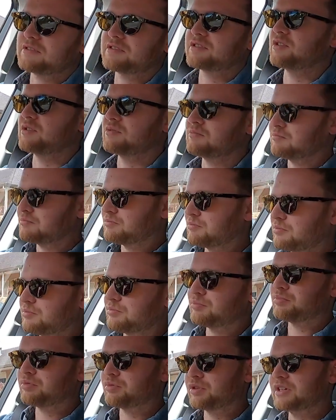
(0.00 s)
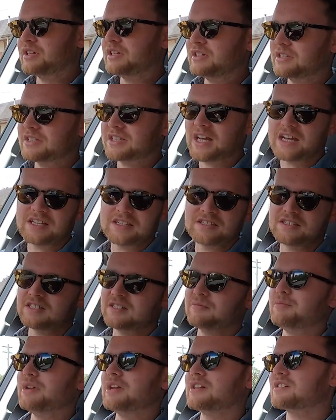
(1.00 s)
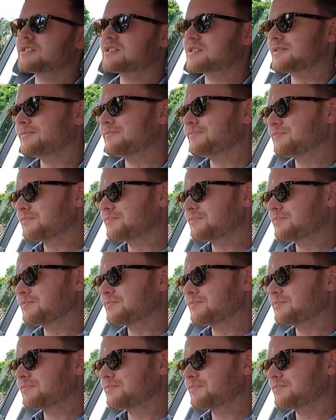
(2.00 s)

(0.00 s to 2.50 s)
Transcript: So pretty tasty mix.